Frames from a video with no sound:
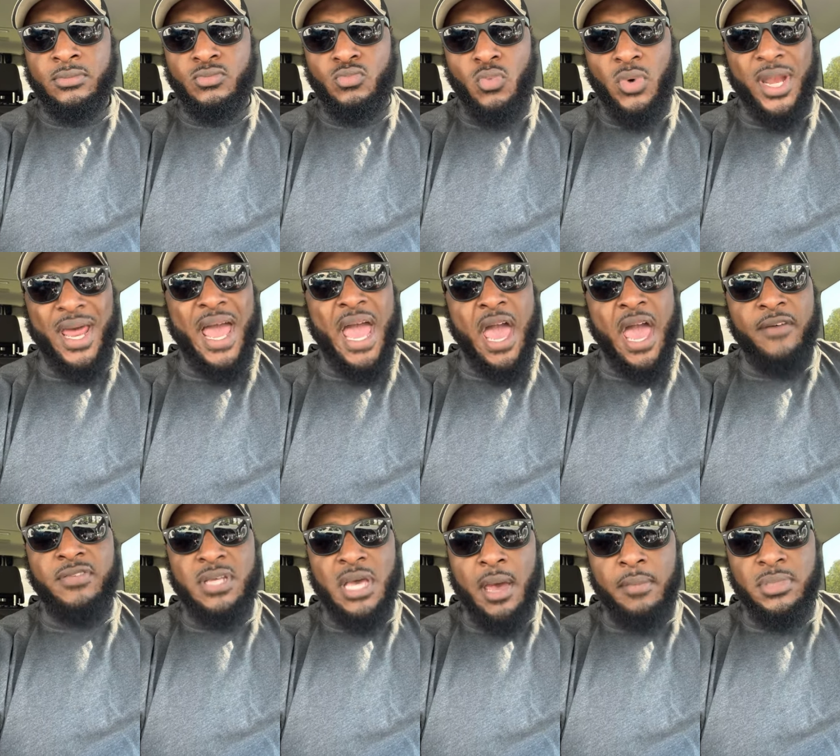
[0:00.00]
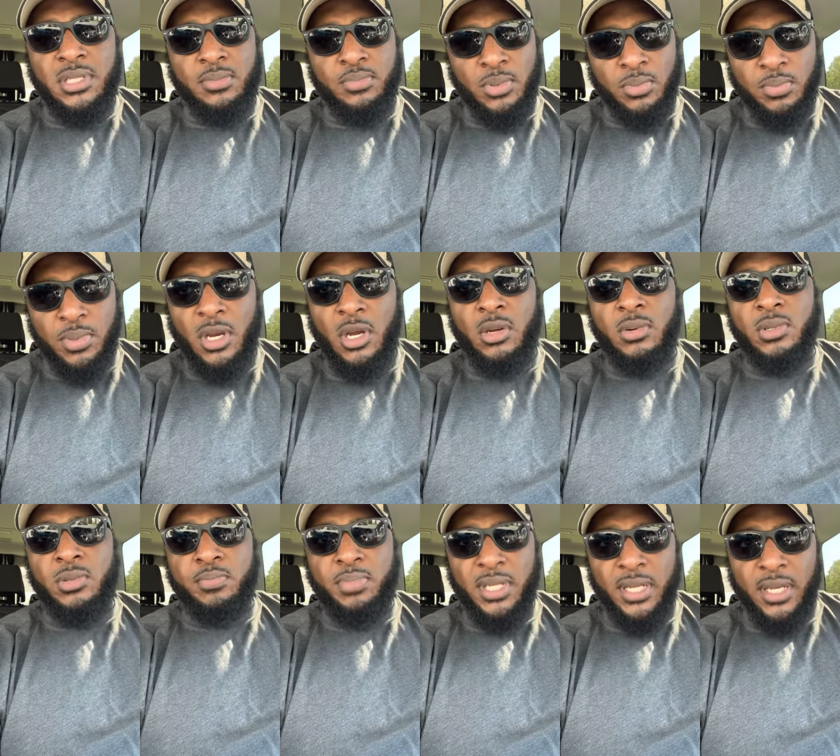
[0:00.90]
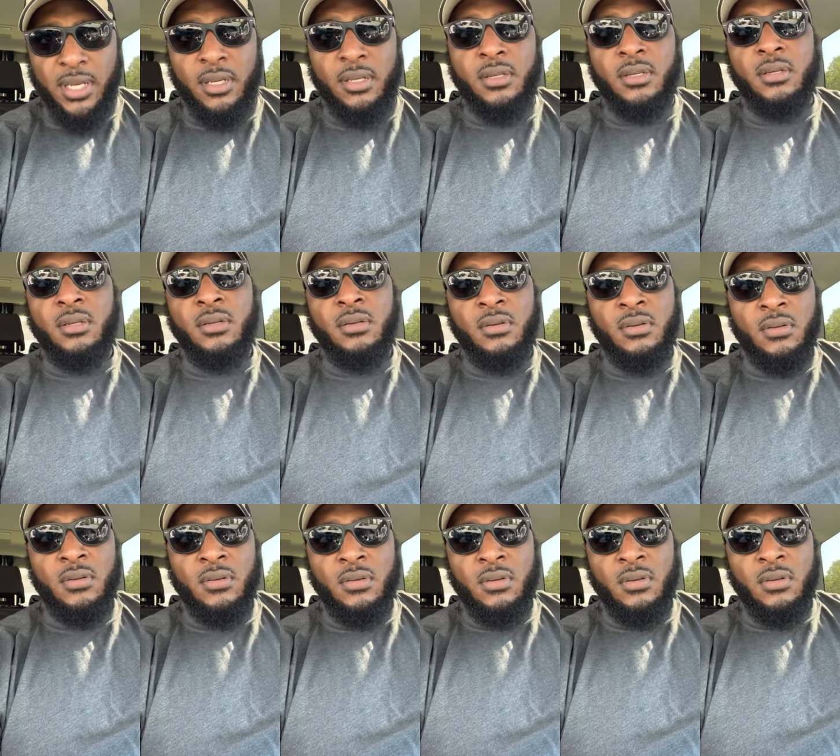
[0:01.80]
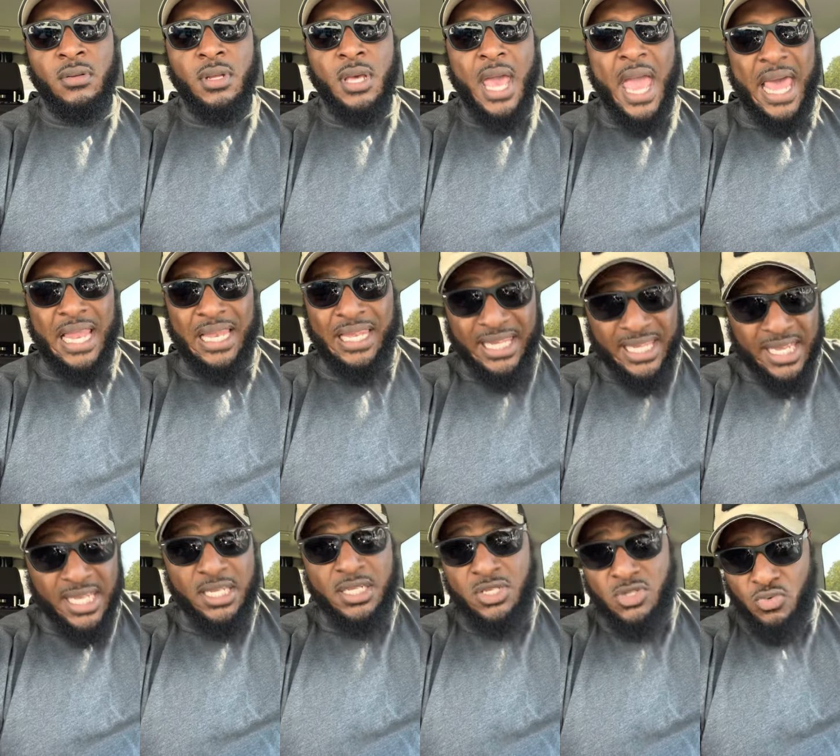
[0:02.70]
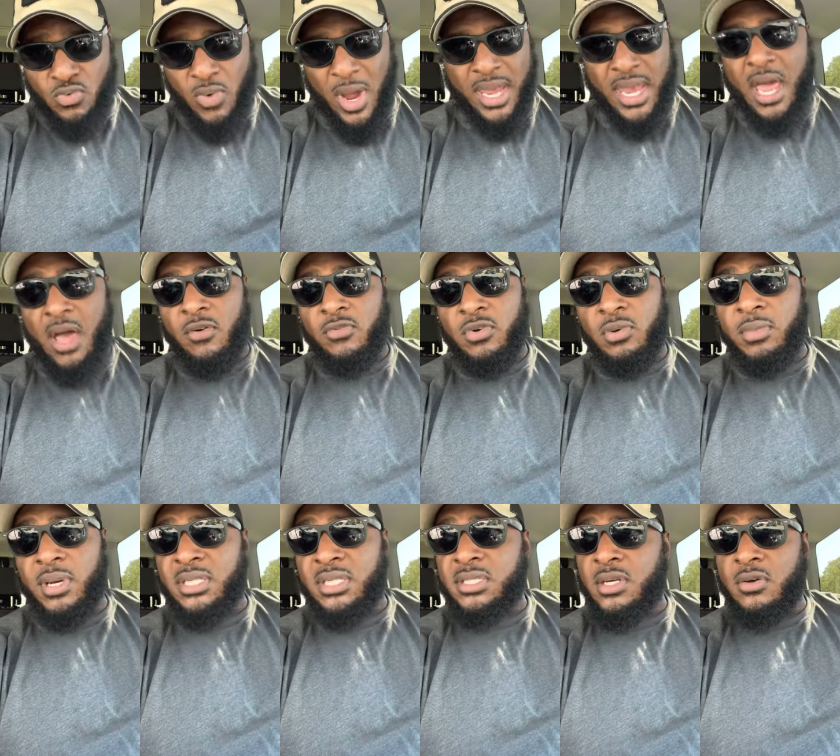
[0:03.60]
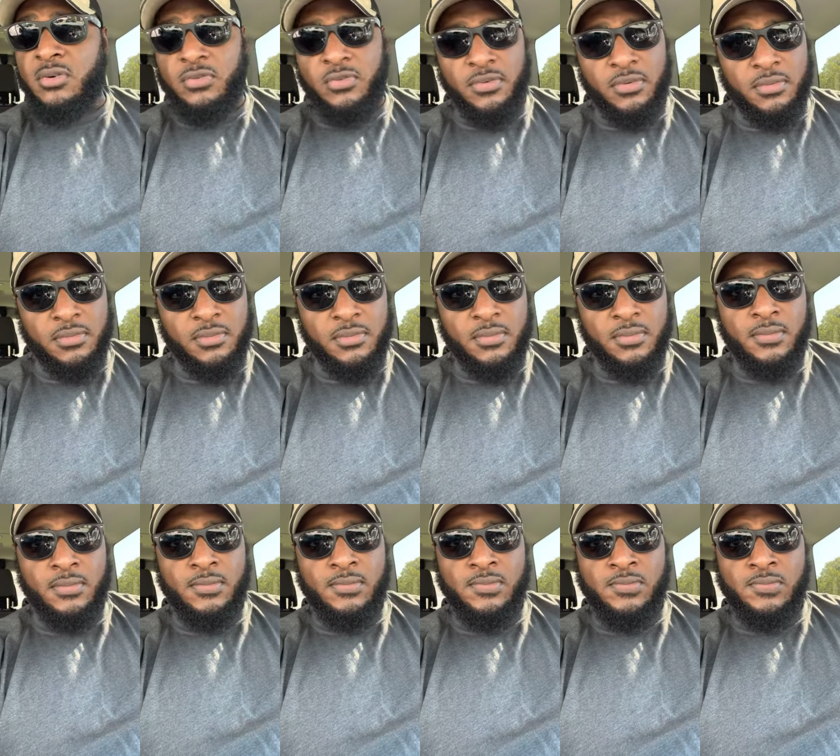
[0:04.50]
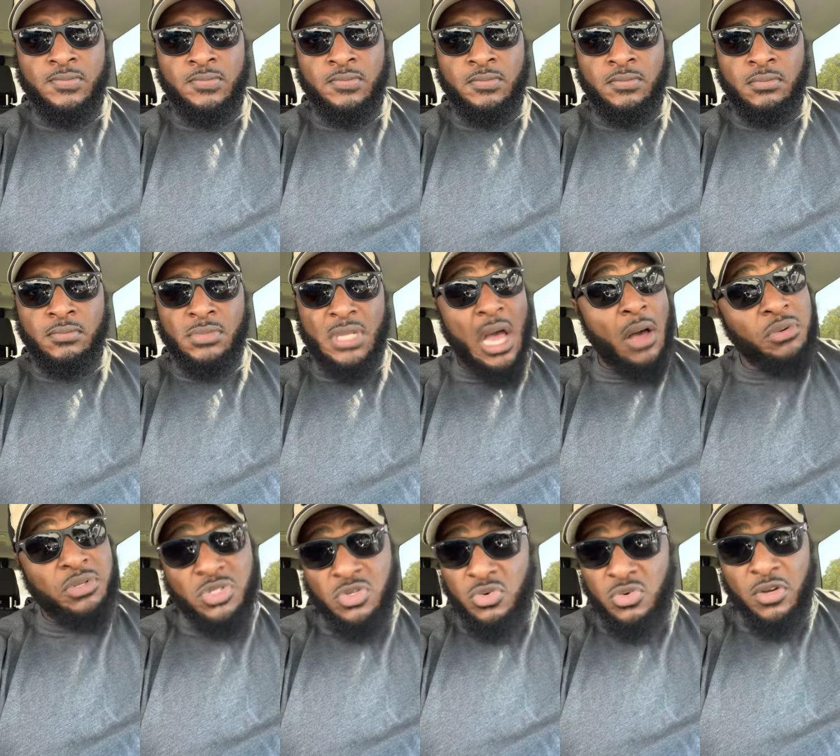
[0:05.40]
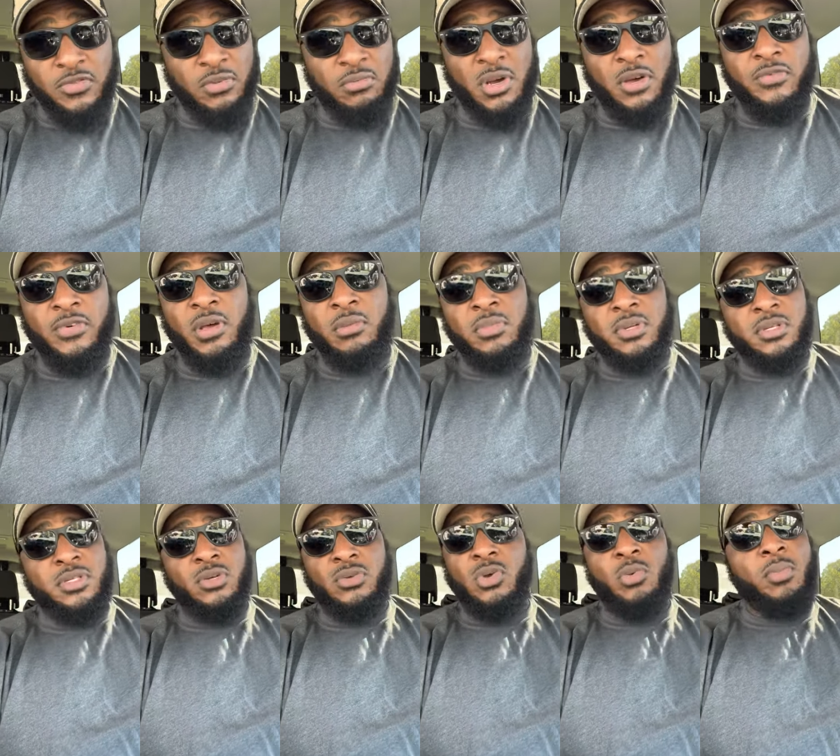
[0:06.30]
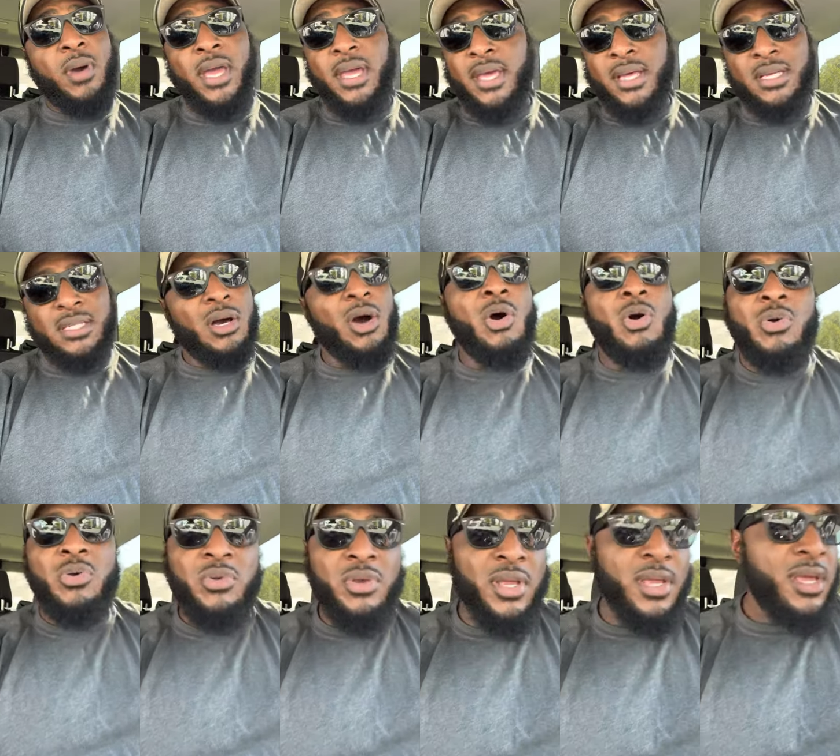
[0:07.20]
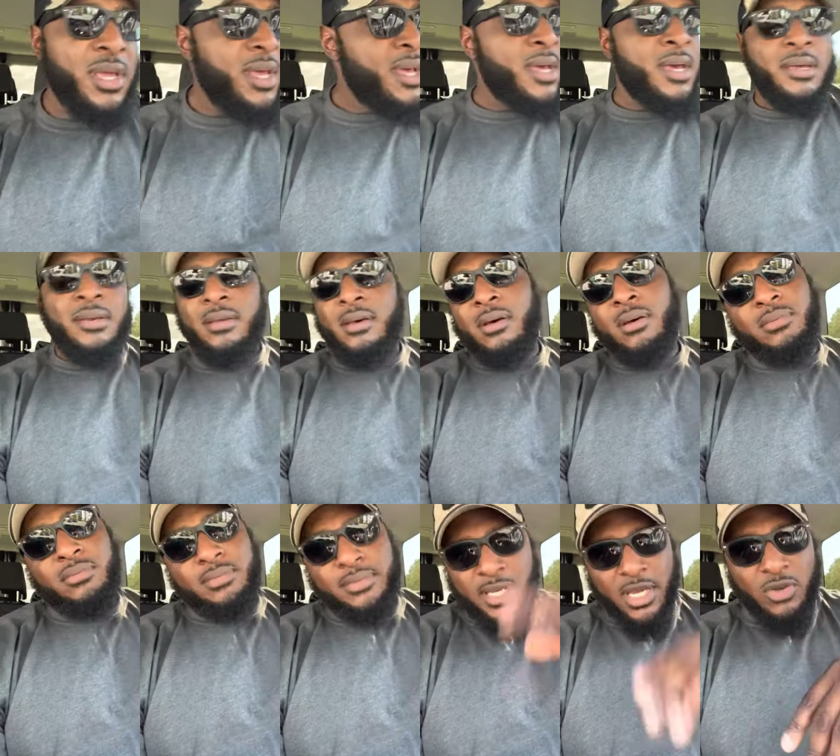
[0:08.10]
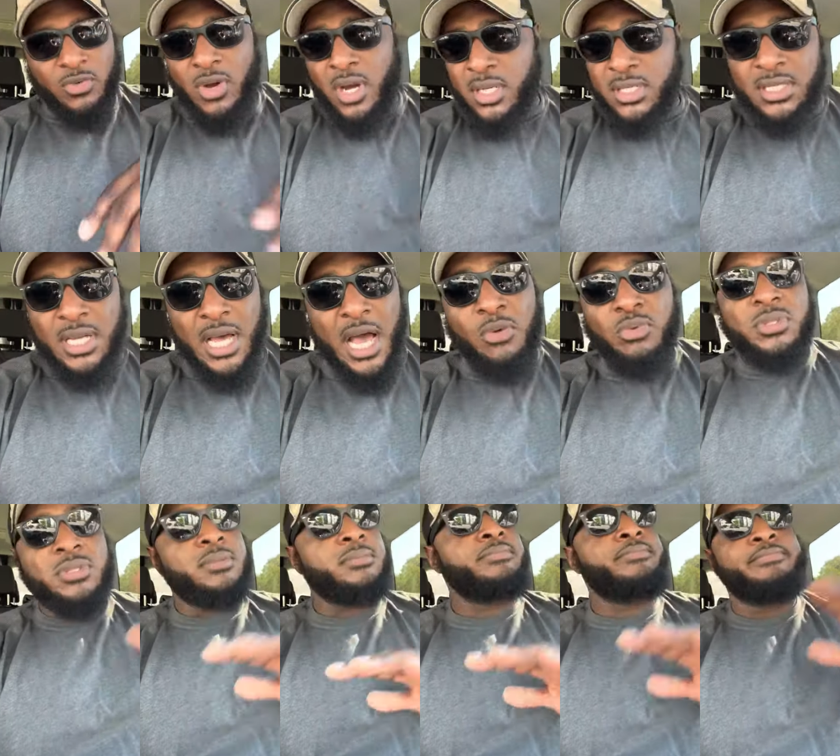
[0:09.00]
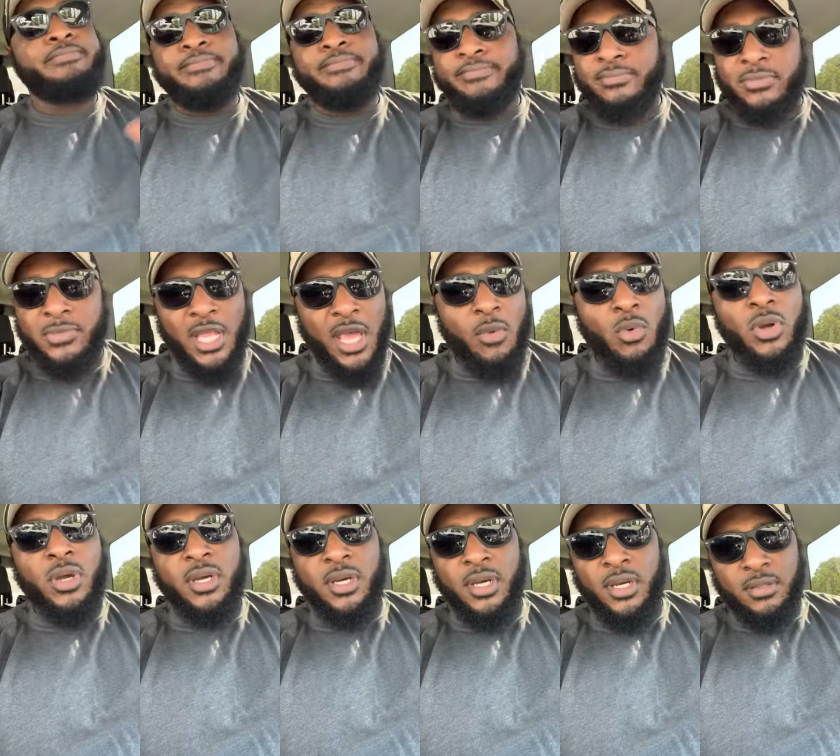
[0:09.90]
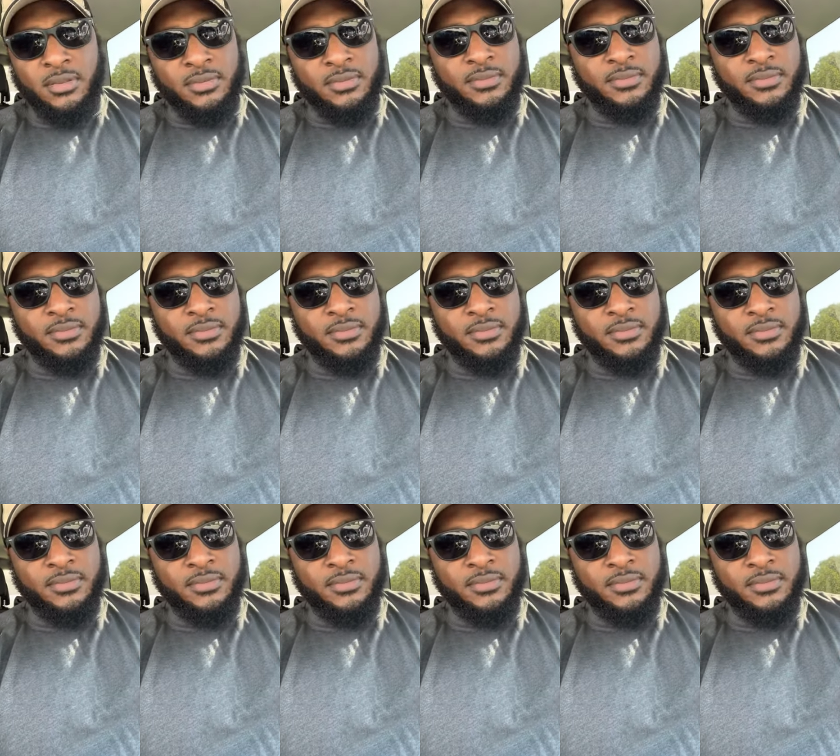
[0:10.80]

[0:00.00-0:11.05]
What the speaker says: When I have time to prepare and to plan, at least right now for myself. I was doing it for my family, so nobody can say, oh, you didn't. No, kick rocks. They were good.